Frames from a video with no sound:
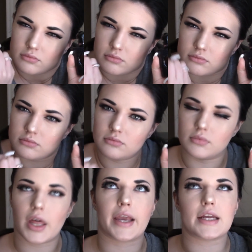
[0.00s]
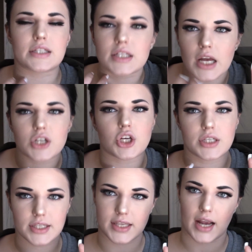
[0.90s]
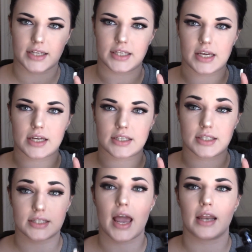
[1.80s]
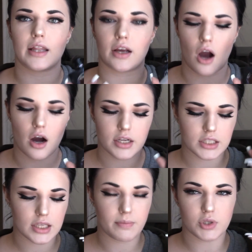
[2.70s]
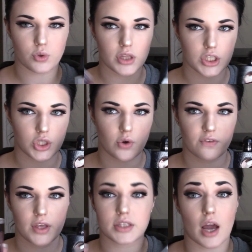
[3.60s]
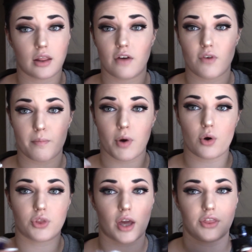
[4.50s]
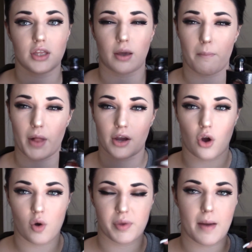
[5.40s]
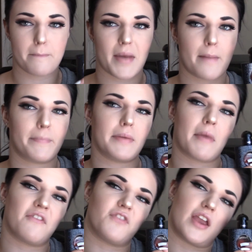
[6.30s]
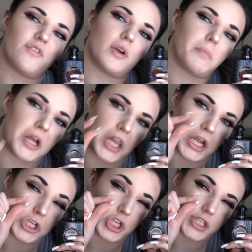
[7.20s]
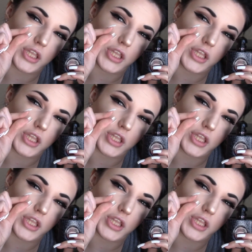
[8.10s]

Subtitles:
it's such a sexy scent. Like, honestly, between the two of these, I love them both. I think Black Opium might be my favorite by like just